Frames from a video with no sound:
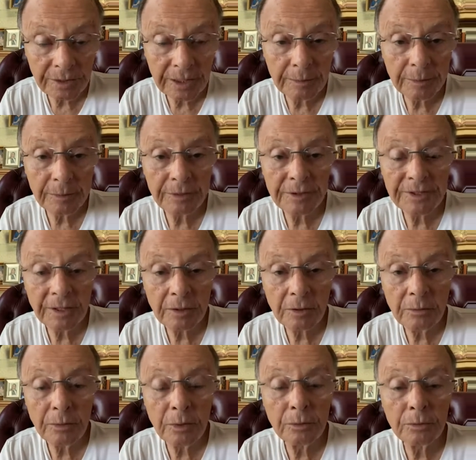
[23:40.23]
at the
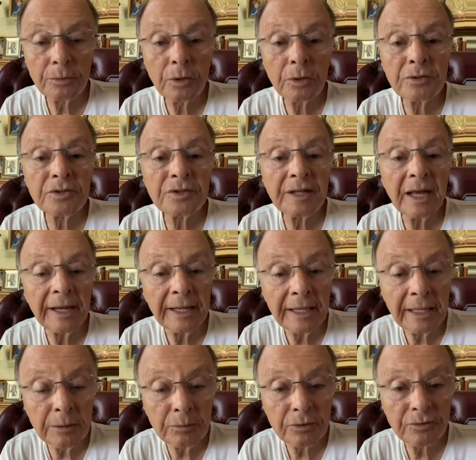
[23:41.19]
evening,
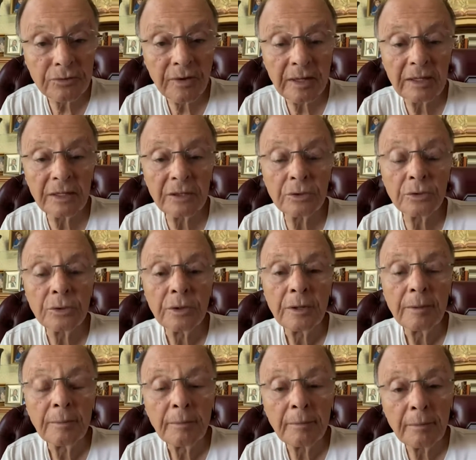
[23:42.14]
at the
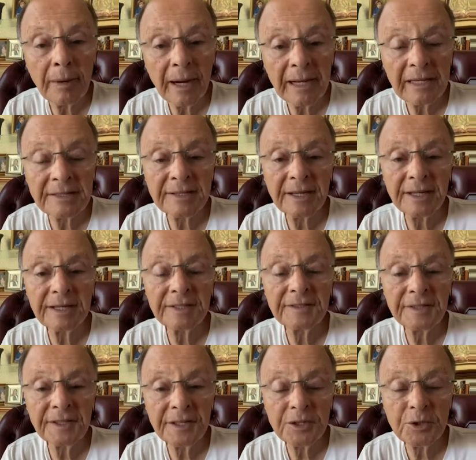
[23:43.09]
Universal Church, we will
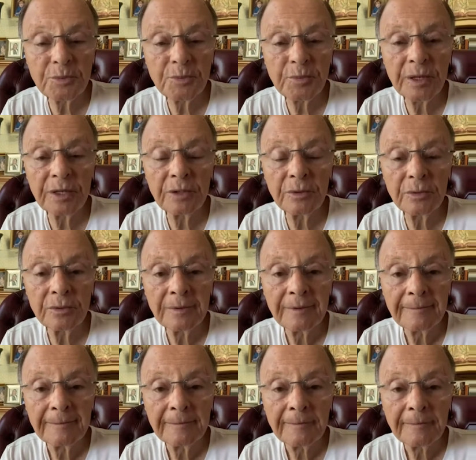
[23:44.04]
continue
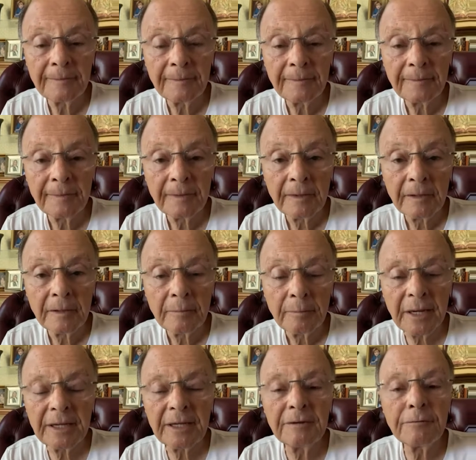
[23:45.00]
talking more about it.
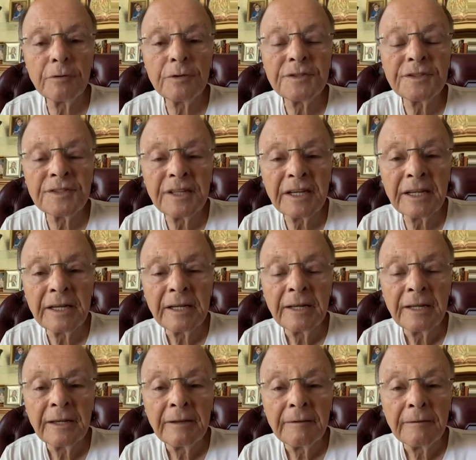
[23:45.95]

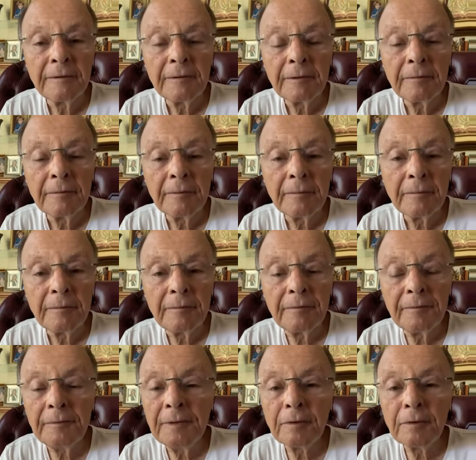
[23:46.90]
So that you